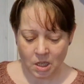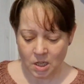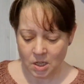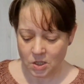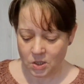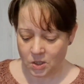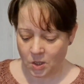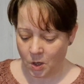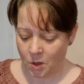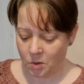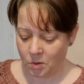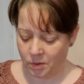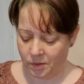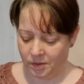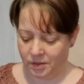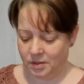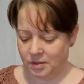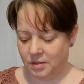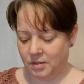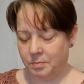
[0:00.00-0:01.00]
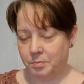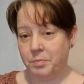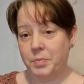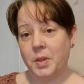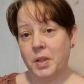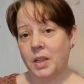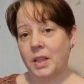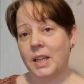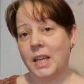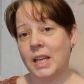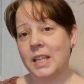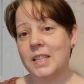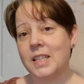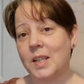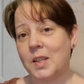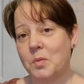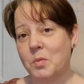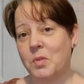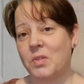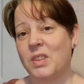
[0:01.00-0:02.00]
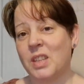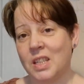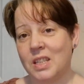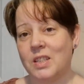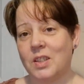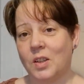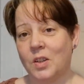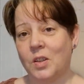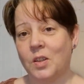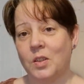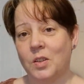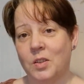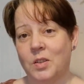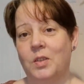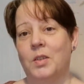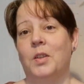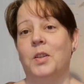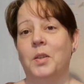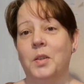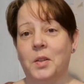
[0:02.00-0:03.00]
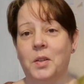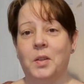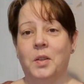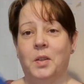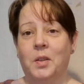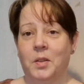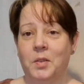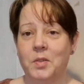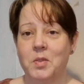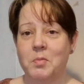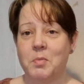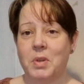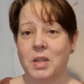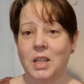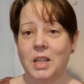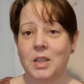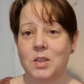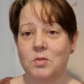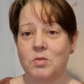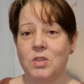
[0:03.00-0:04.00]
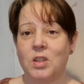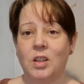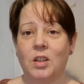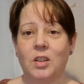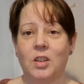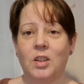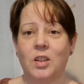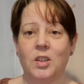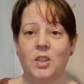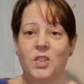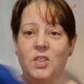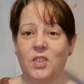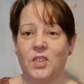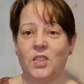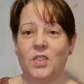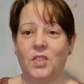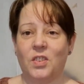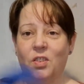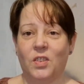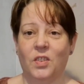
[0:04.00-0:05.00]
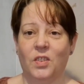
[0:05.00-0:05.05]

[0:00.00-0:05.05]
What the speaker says: So, but I can tell you what these are for my next Ranunculuses.